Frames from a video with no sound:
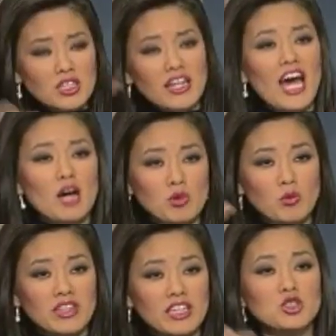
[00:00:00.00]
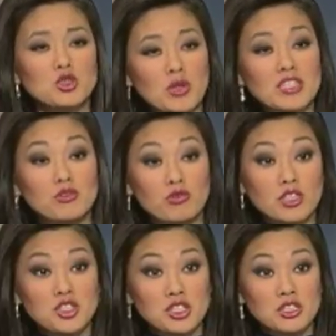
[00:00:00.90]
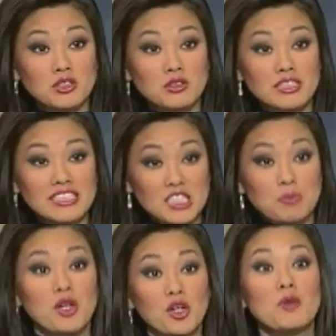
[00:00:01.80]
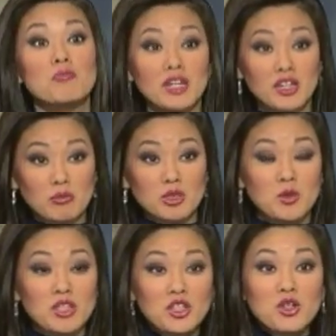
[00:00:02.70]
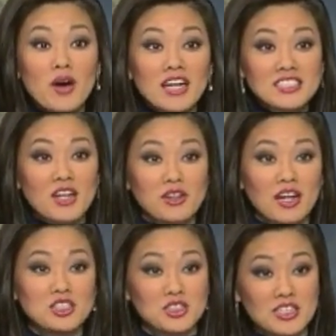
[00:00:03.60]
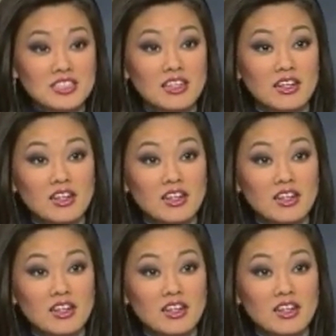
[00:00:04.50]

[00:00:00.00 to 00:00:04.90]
going to happen when the interest rate differential gets bigger and bigger between well, the U.S. and other countries? Not what's